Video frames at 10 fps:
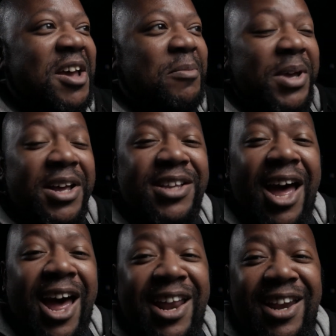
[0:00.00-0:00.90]
because
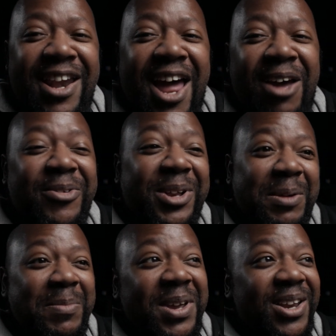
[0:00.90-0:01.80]
I did not
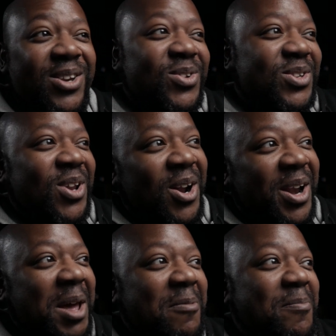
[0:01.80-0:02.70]
really mean to start
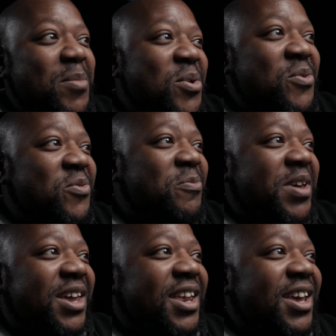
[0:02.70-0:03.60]
a
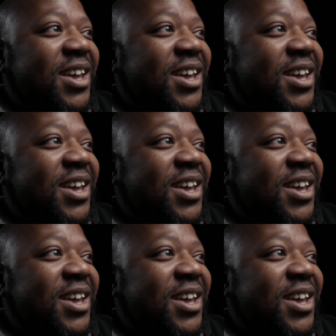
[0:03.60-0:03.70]
movement.